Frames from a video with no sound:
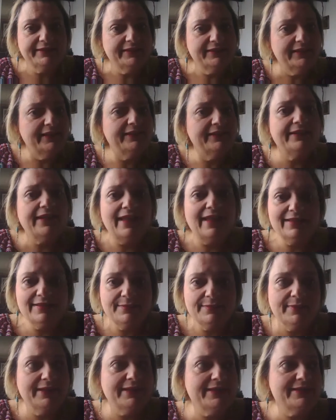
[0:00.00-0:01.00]
And yeah. that's
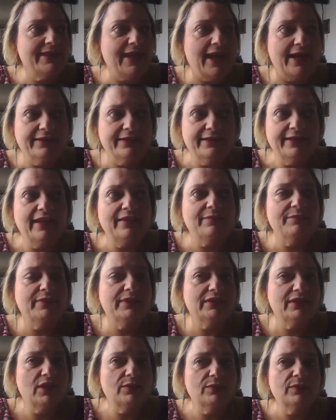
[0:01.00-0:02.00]
what exactly I have been
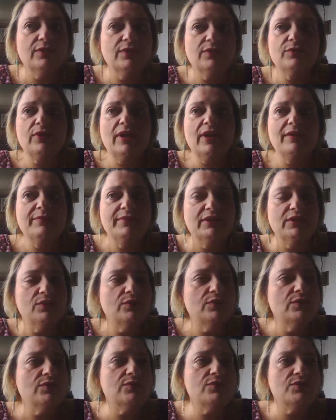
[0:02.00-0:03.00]
going through. I've been
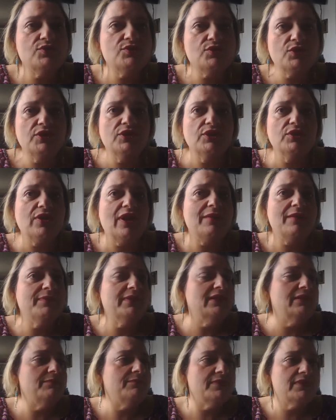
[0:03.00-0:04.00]
going through a journey. You know, I've been
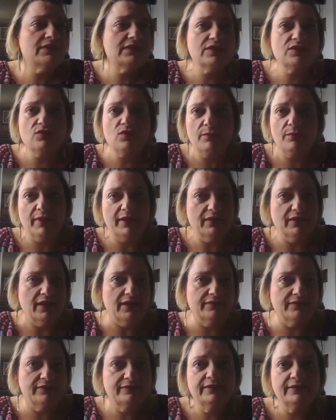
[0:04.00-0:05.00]
in business all my
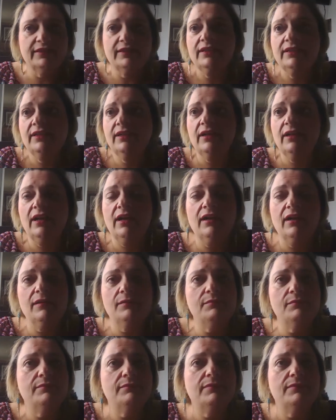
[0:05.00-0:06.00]
life.
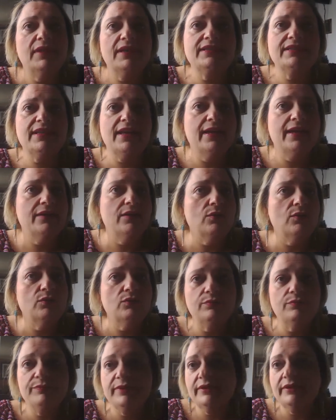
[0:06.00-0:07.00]
Um, my dad
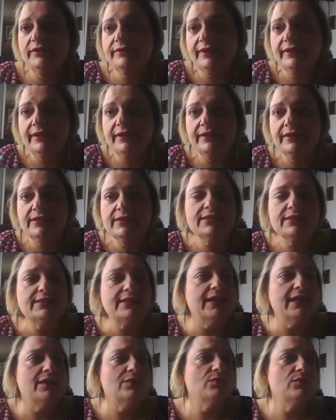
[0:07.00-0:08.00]
owned buildings
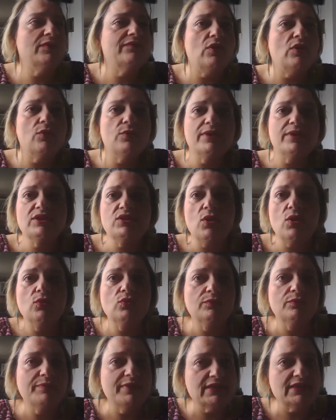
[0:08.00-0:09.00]
and we've always
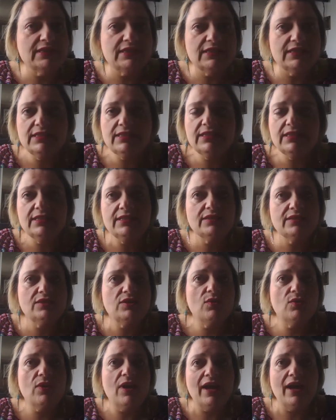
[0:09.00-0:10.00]
owned businesses.
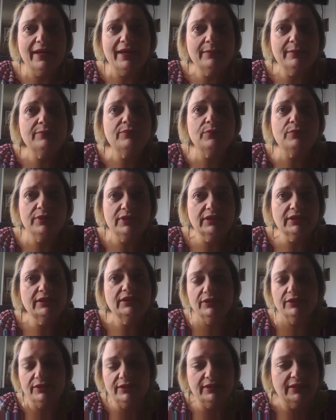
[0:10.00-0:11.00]
So I am really
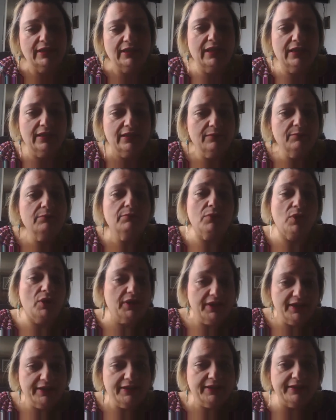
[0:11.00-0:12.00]
good at
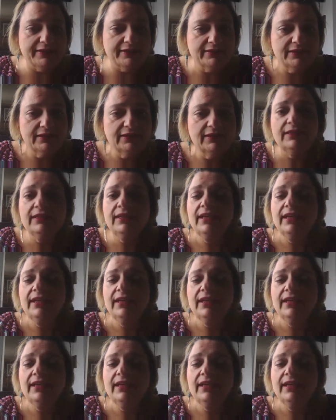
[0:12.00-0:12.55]
marketing. Yep.